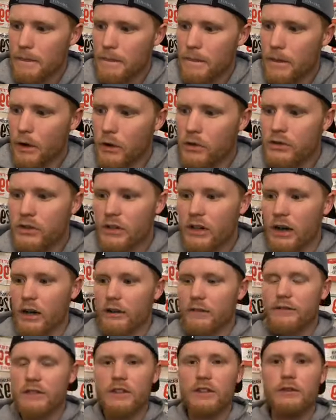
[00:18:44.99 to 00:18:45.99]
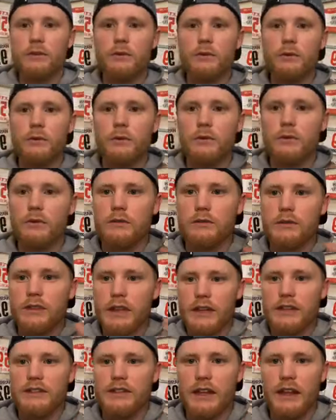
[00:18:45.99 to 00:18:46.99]
those are kind of two
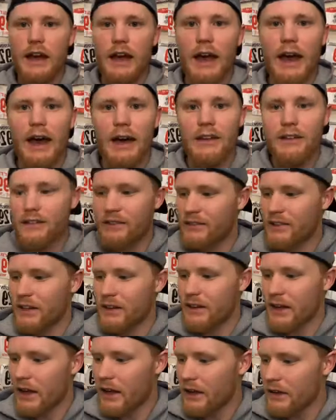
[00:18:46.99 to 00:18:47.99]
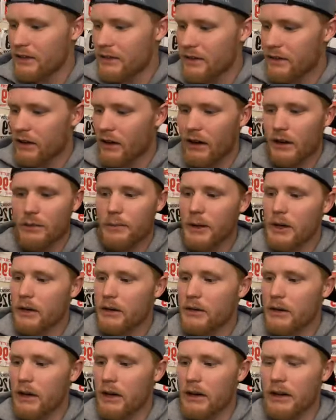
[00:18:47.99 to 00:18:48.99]
things that I had today to talk
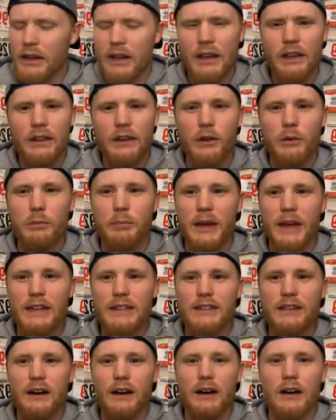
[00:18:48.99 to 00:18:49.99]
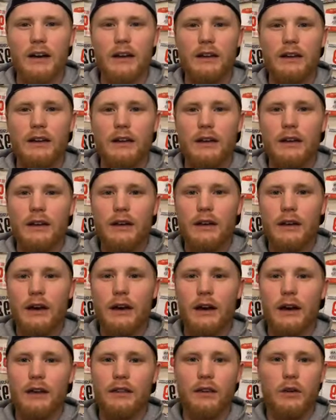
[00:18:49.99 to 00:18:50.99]
about. Again, they're based on
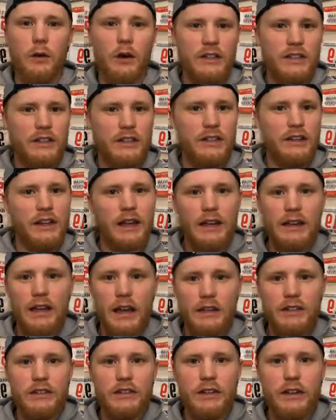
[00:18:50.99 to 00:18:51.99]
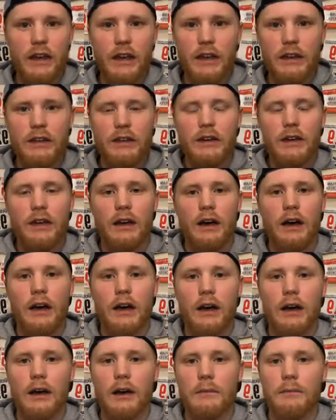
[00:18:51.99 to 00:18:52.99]
uh, the question of the day yesterday.
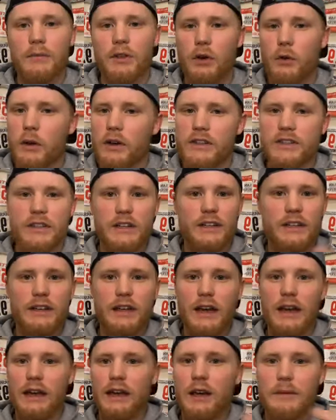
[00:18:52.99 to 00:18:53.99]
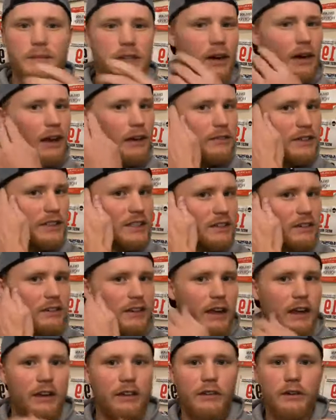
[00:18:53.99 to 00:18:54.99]
Um, the question of the day comes out every single
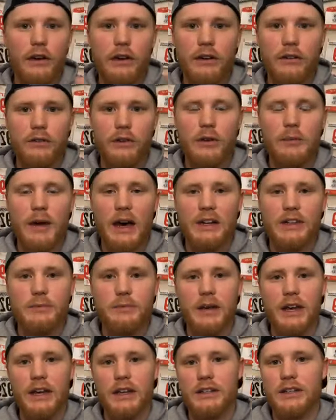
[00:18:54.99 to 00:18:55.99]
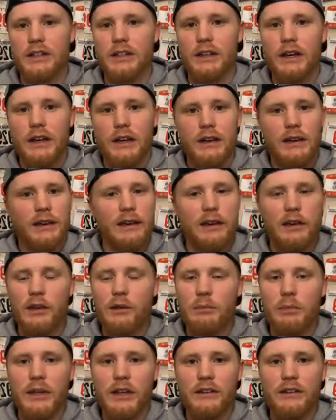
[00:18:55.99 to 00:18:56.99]
day on the Running Reimagined page, and it
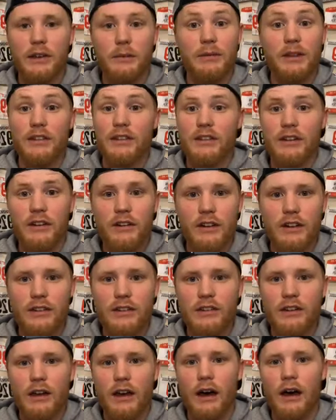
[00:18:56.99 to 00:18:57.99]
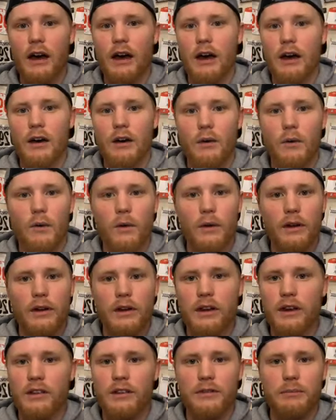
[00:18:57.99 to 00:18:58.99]
could be something serious uh, or
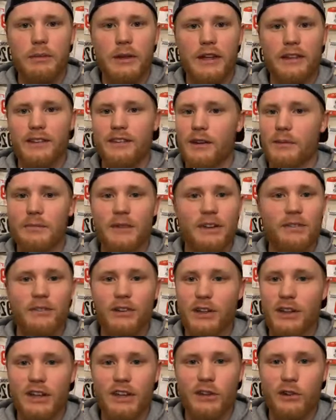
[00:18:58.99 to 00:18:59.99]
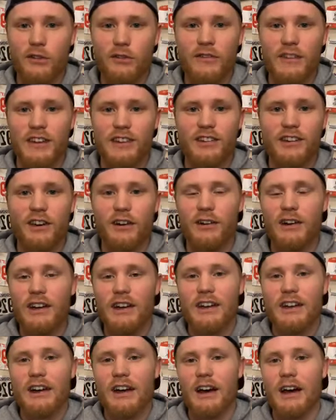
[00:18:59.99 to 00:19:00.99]
it could be something really goofy. So,
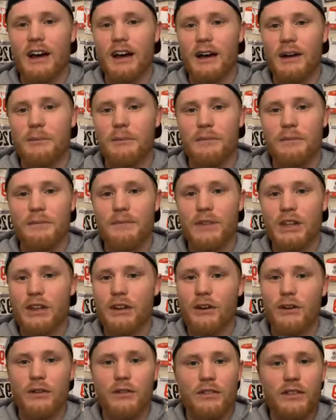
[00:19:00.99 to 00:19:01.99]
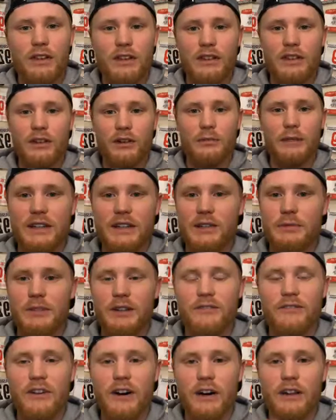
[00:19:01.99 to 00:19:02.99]
um, you know, th- they're to
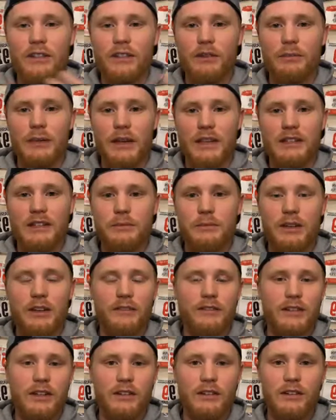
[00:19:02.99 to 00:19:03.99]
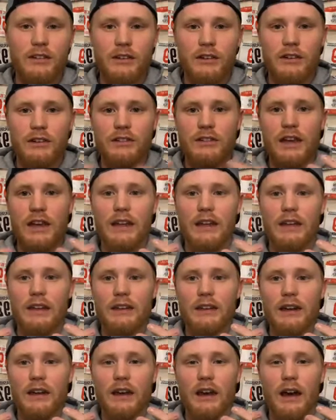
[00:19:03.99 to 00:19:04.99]
be fun. They're meant to be able to learn,
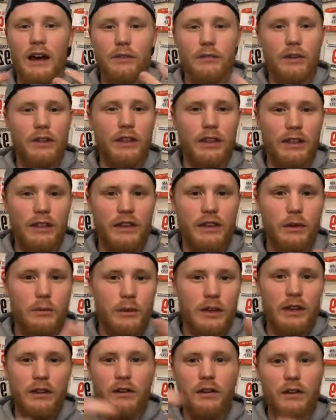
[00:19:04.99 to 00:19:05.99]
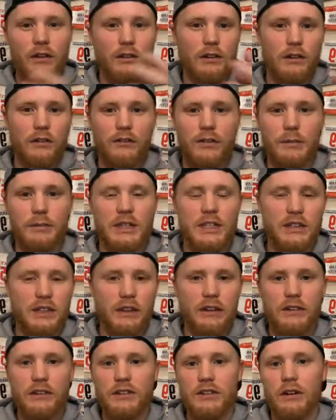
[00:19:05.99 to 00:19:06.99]
and I really think that we can all learn from each
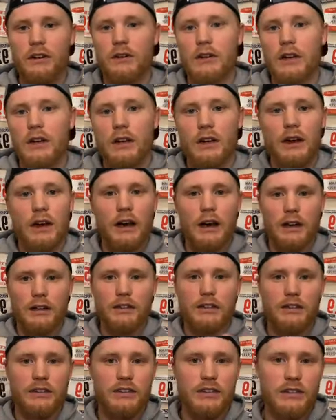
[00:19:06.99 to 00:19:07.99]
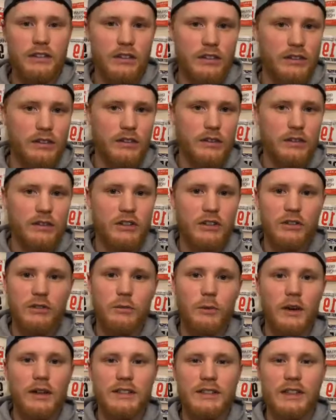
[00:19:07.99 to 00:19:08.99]
other. So, uh, there's th- those
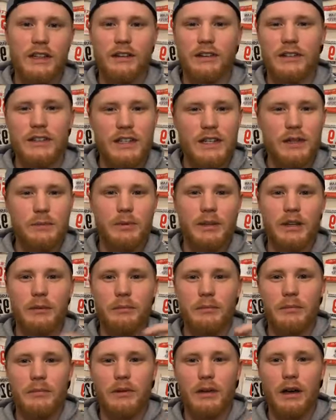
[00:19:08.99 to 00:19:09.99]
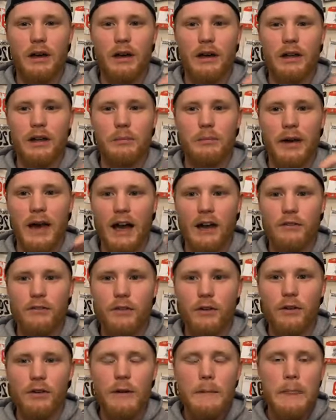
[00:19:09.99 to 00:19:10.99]
certain ones that are deep and Im- uh,
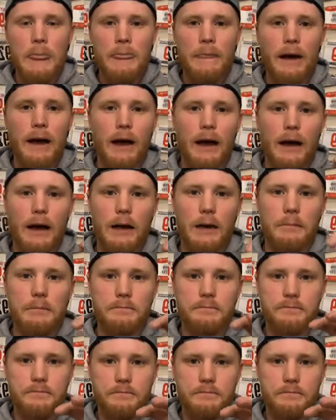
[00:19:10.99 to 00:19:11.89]
impactful. Um,